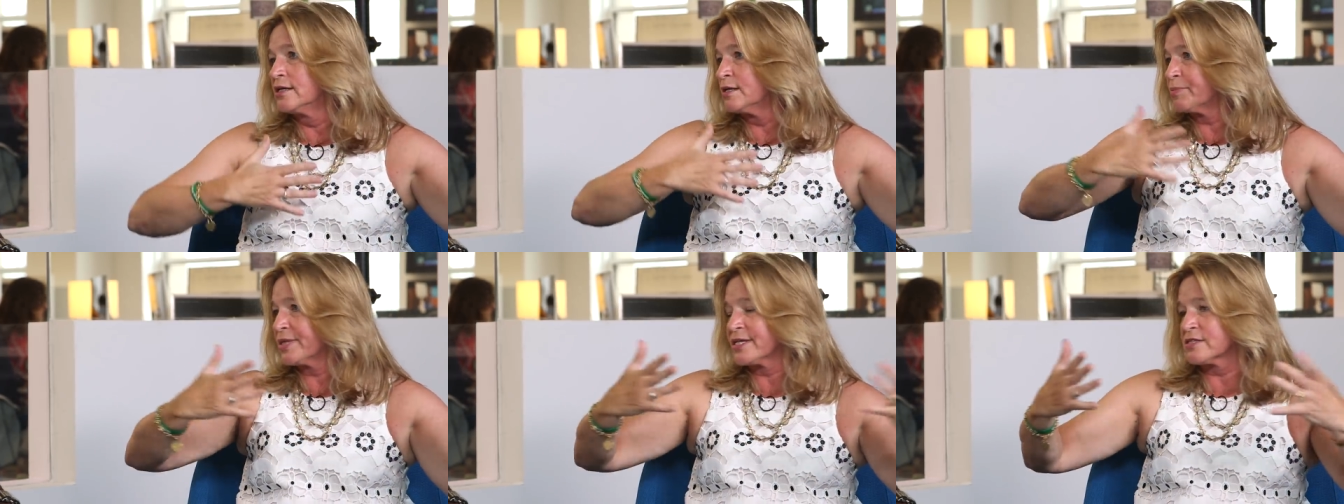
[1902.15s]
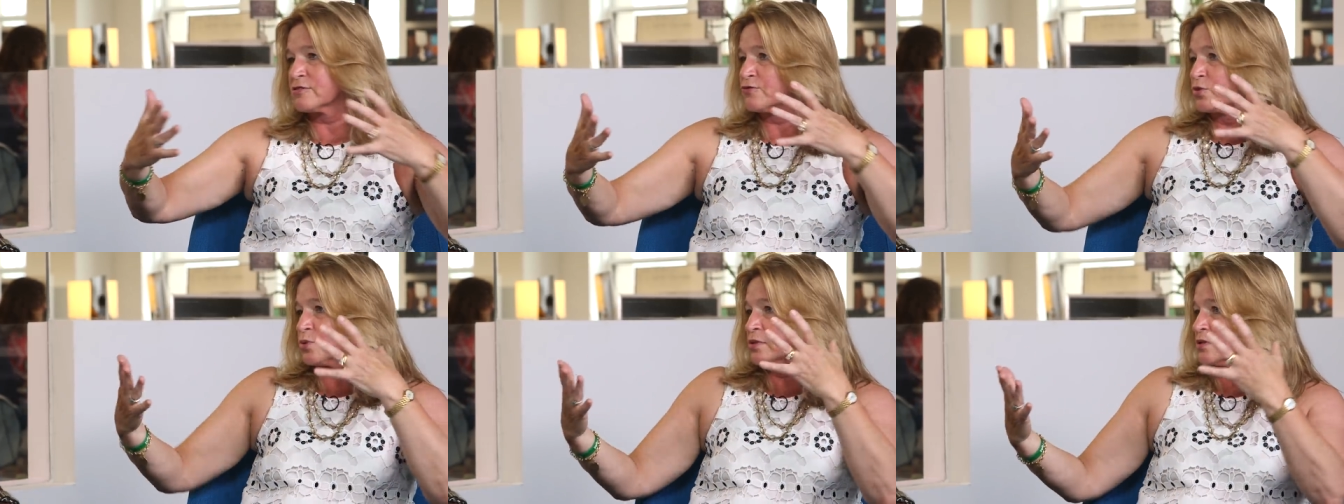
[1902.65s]
a place
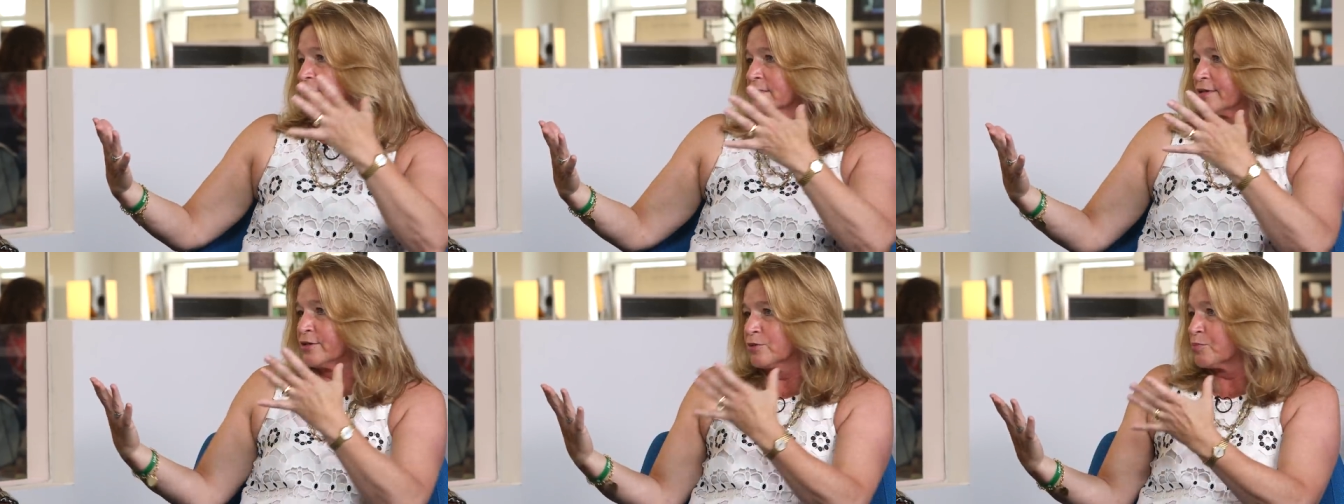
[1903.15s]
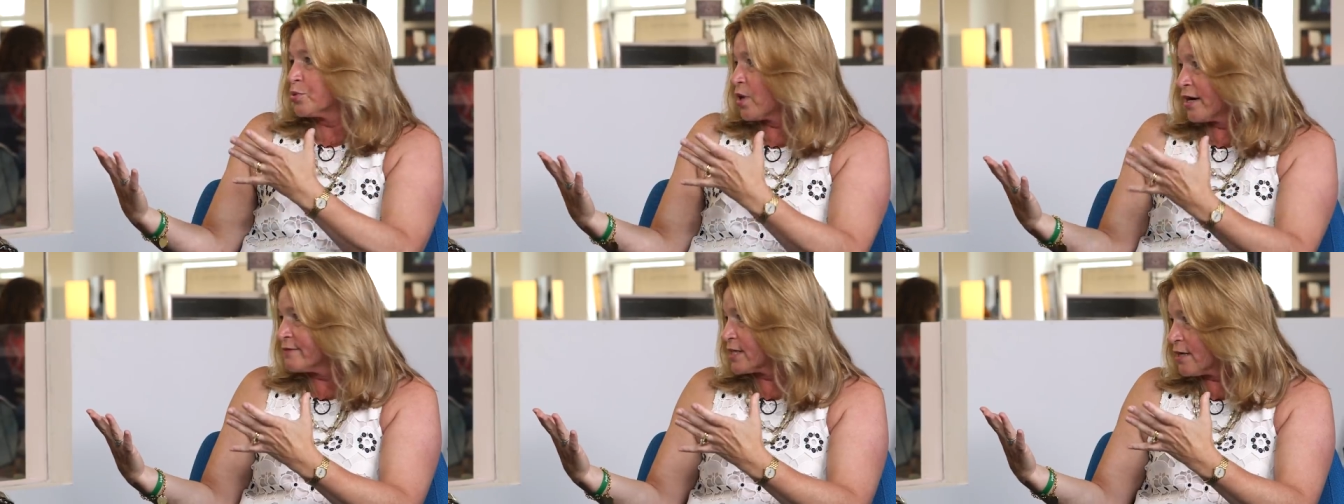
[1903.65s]
for, you know,
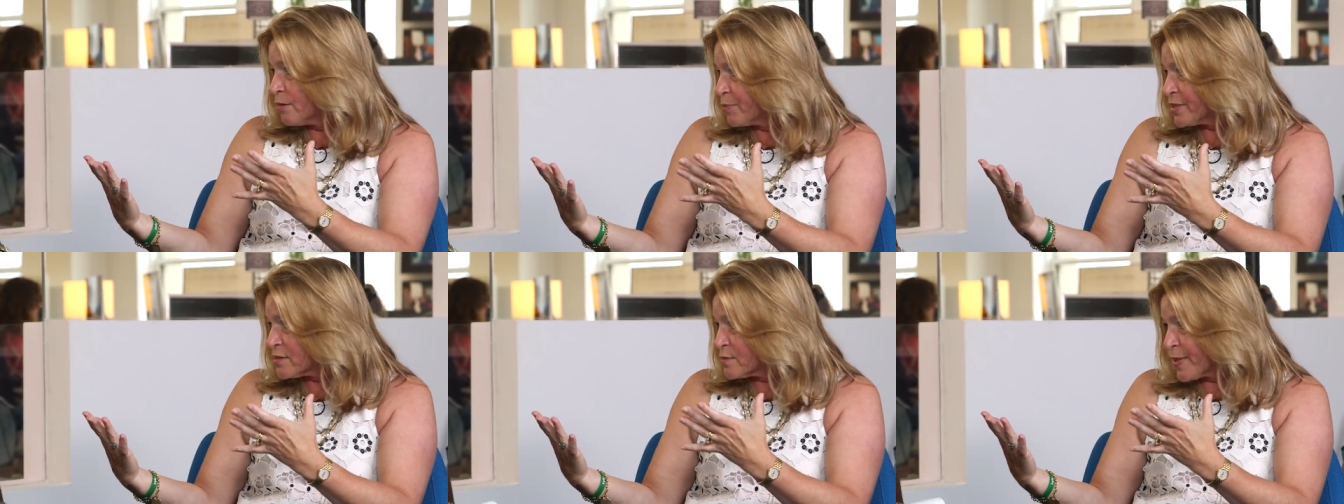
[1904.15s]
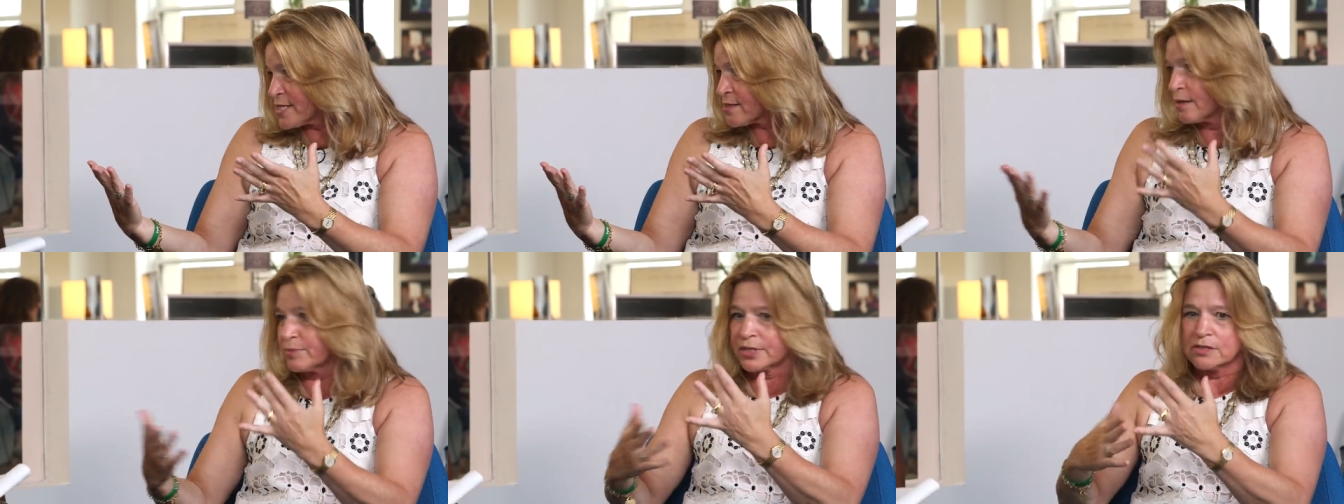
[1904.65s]
private company, space
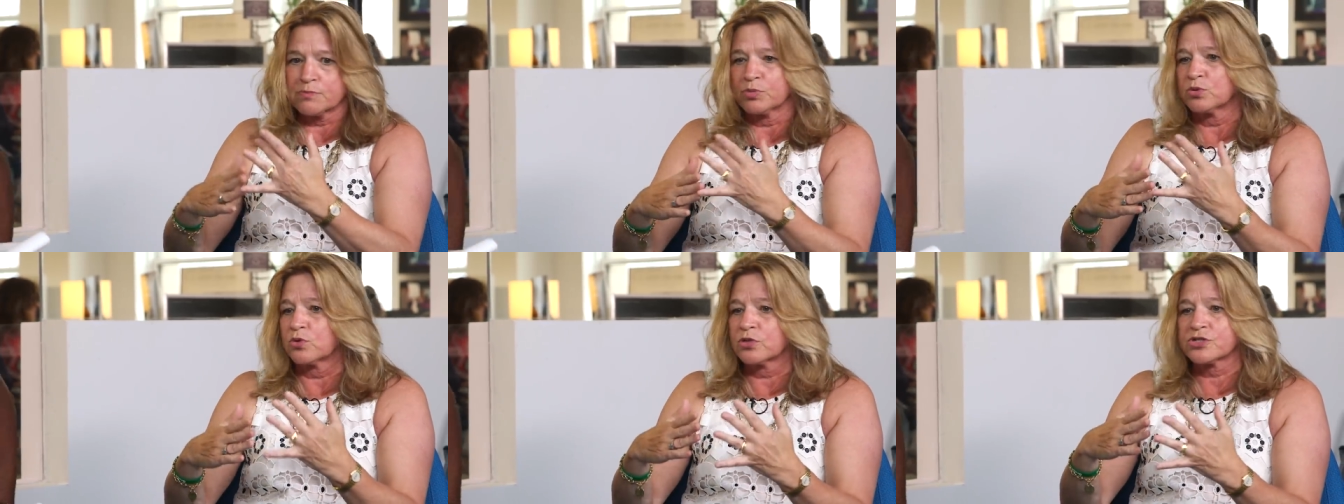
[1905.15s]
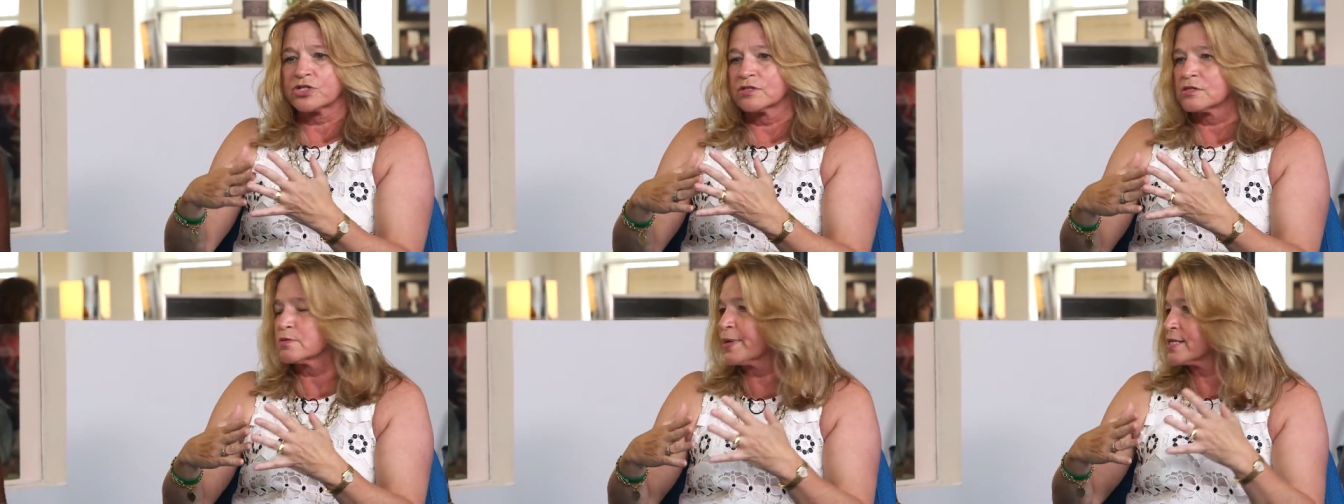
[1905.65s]
companies, Blue
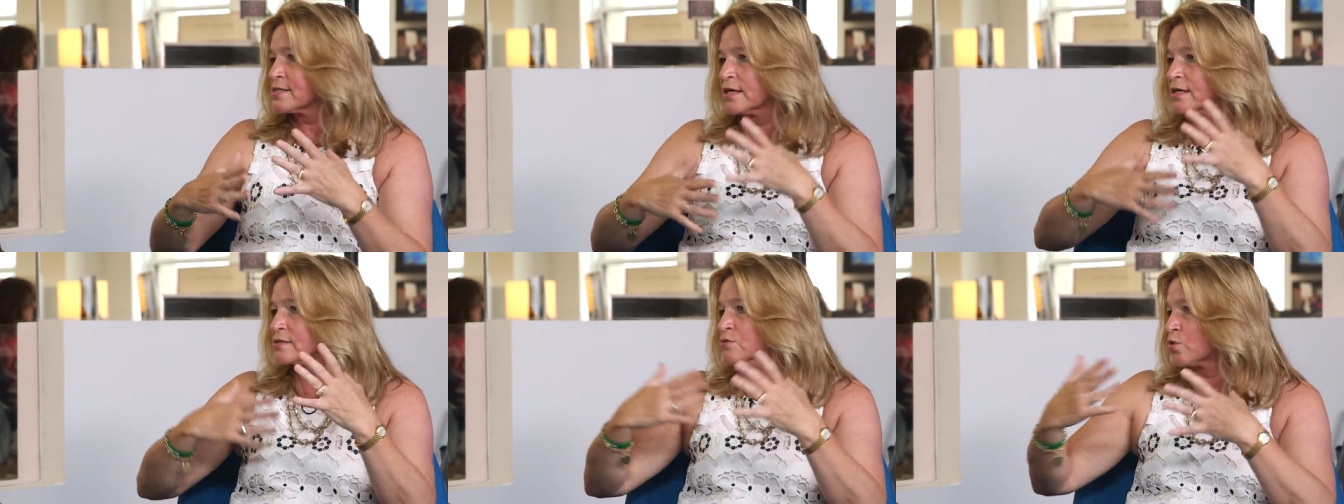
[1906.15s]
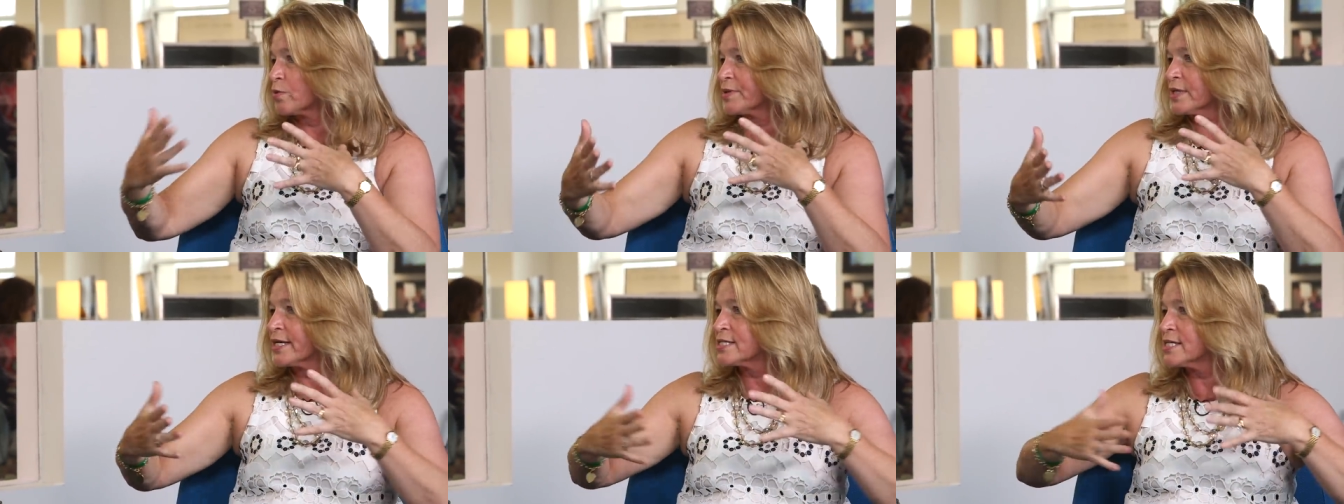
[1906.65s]
Origin, SpaceX,
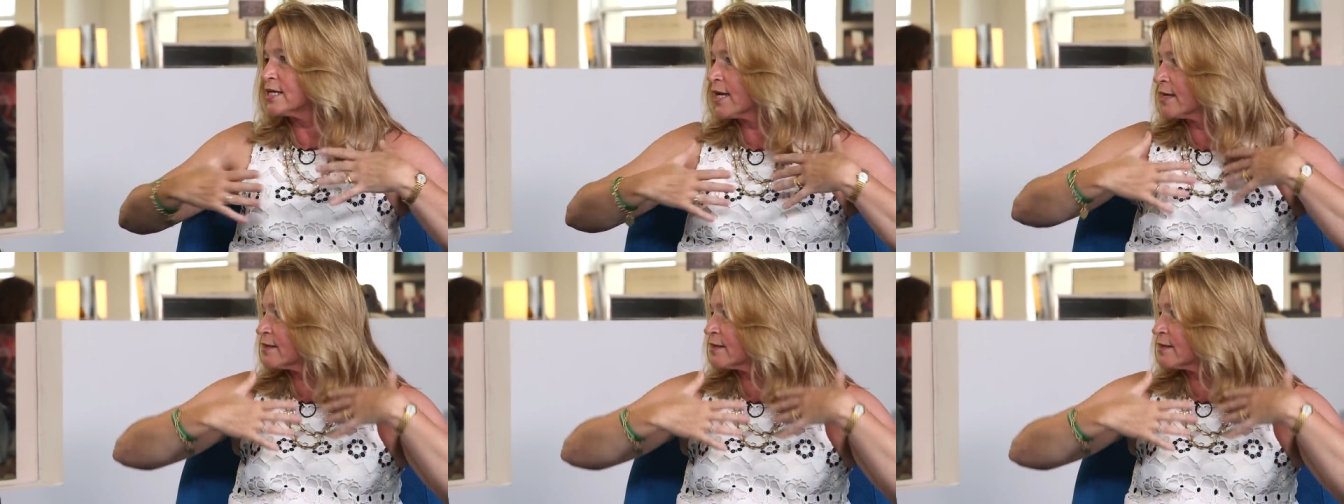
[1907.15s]
Orbital A T K.